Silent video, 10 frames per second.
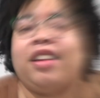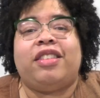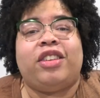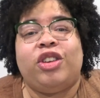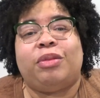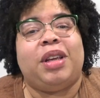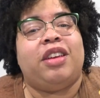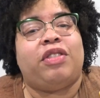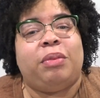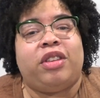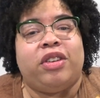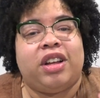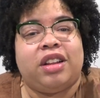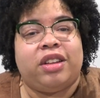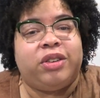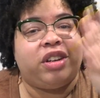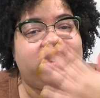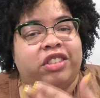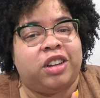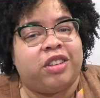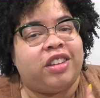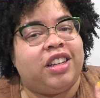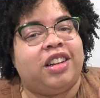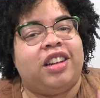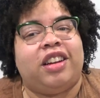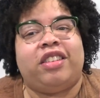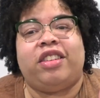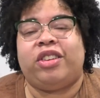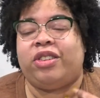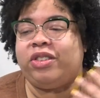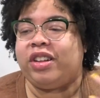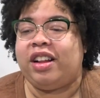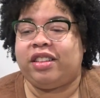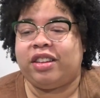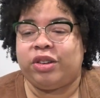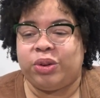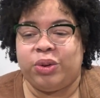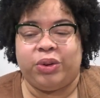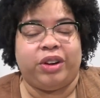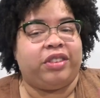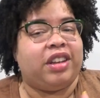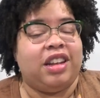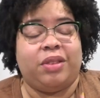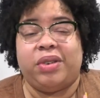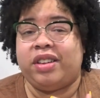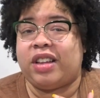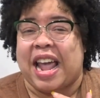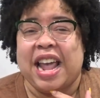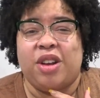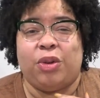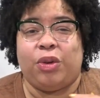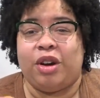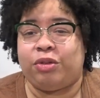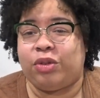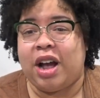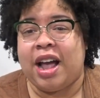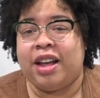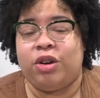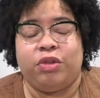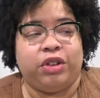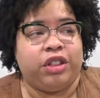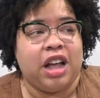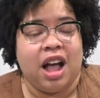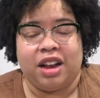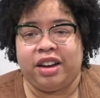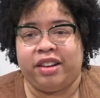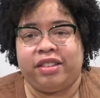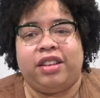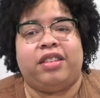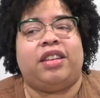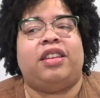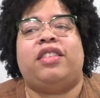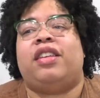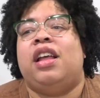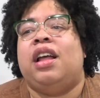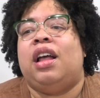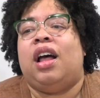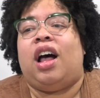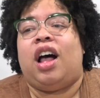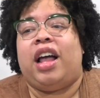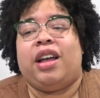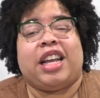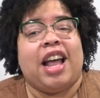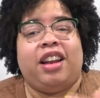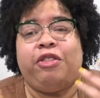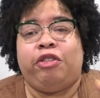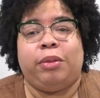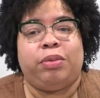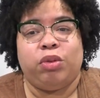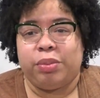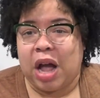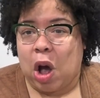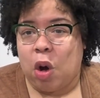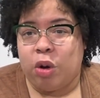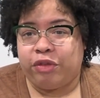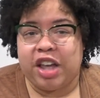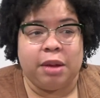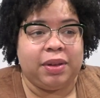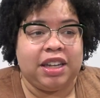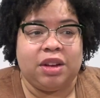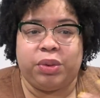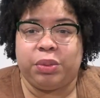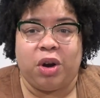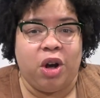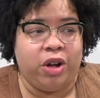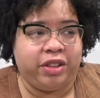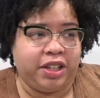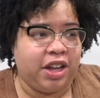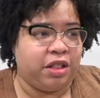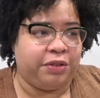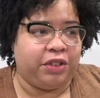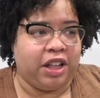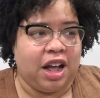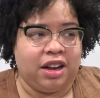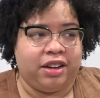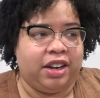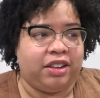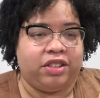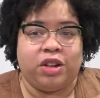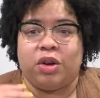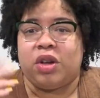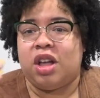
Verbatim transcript: excuse me if I'm still a little congested and I'm still a little hoarse. It was a rough ride over the holiday seasons. Uh, it kind of flipped through my whole family and we were all together for the holidays. So